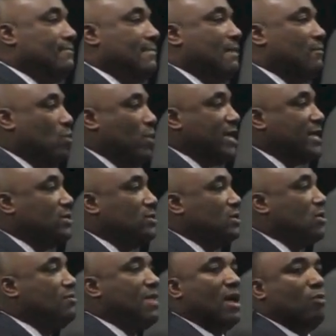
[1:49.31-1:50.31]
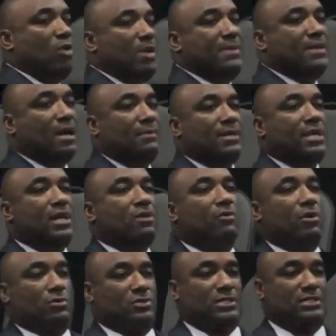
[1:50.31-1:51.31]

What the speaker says: And when we can do that, we become heroes.